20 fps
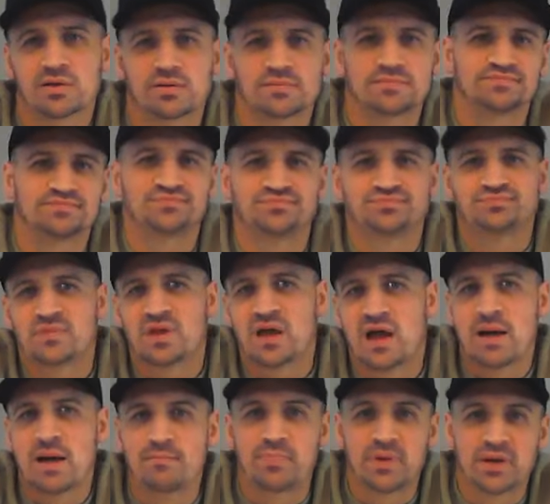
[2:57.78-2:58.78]
like,
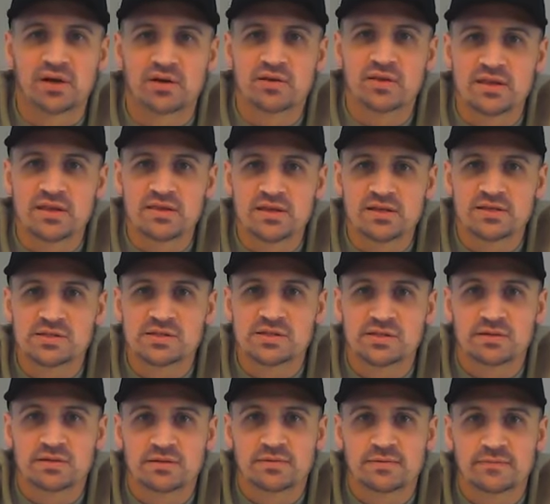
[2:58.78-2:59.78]
I'm bigger than
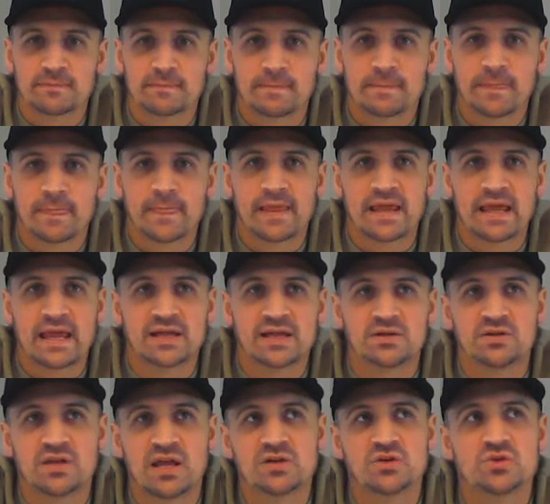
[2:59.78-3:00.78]
this.
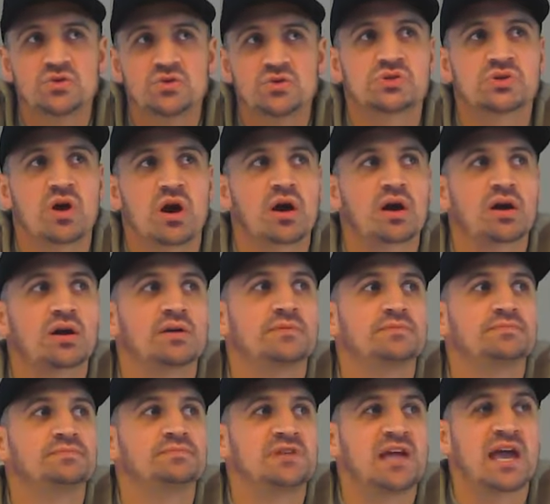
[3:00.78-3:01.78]
And then you start
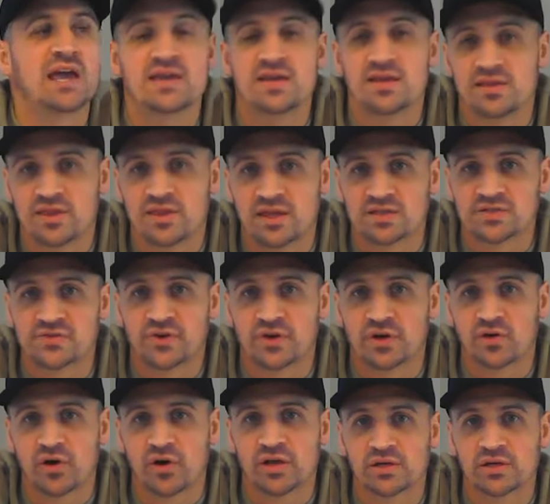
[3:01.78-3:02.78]
taking things
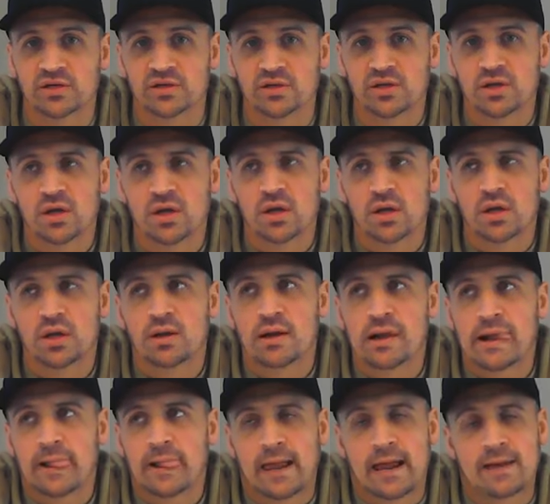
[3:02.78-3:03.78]
granted.
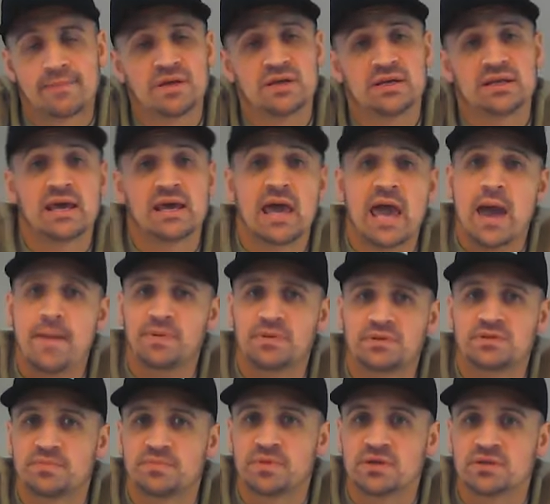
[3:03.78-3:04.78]
I mean, it
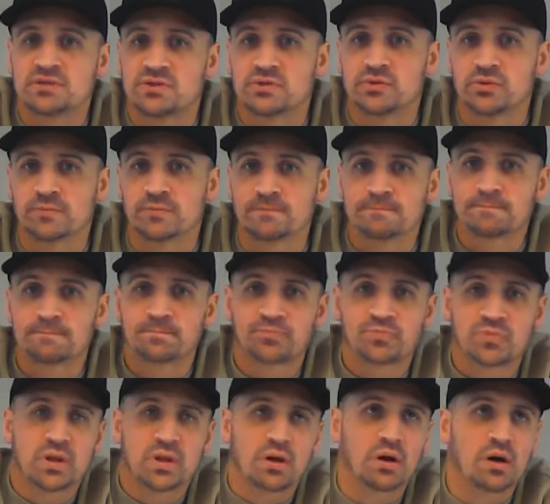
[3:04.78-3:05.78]
happened to me too,
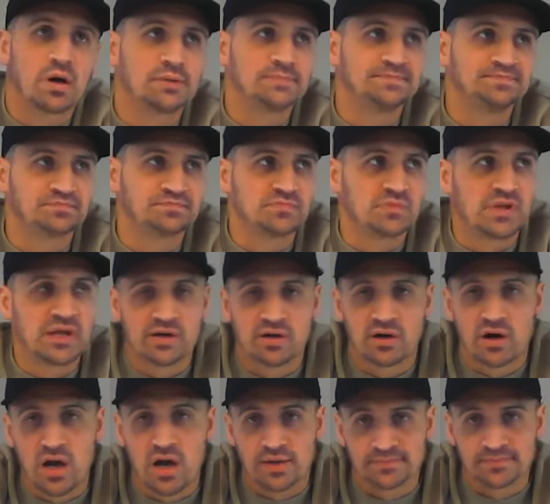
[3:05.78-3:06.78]

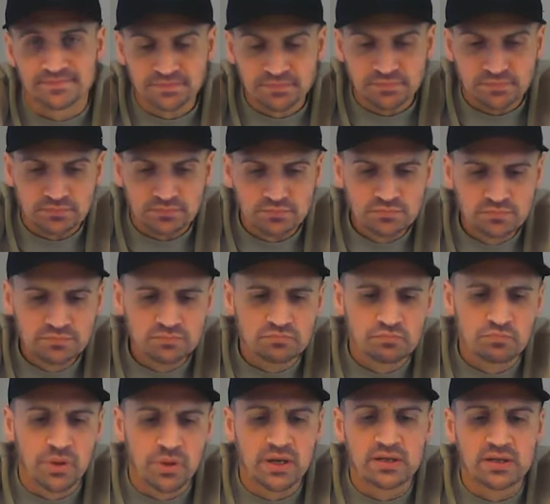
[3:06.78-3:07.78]
later on.
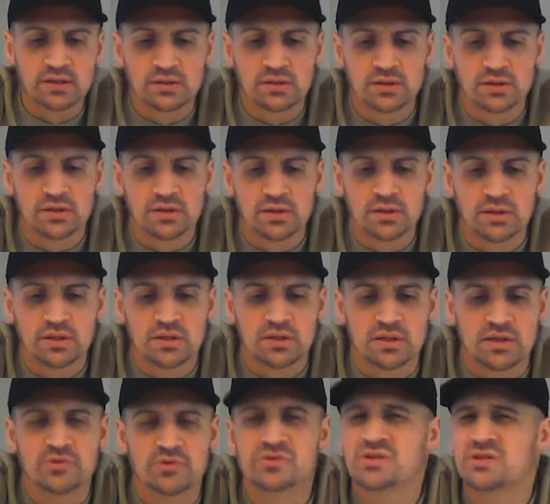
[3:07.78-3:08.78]
But
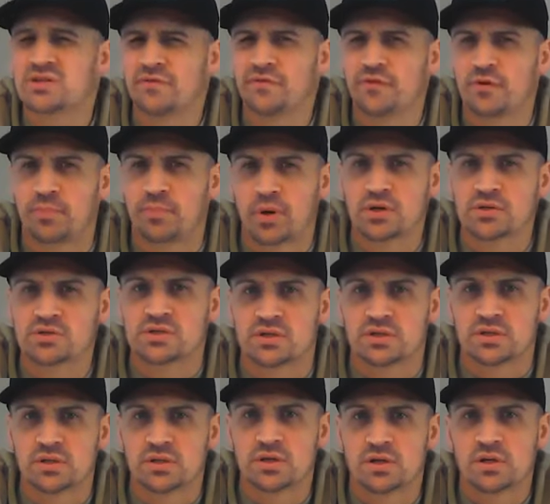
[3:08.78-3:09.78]
he was a different
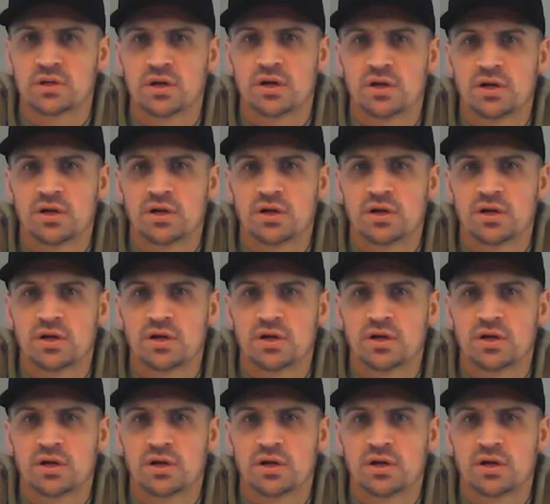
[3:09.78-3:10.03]
person.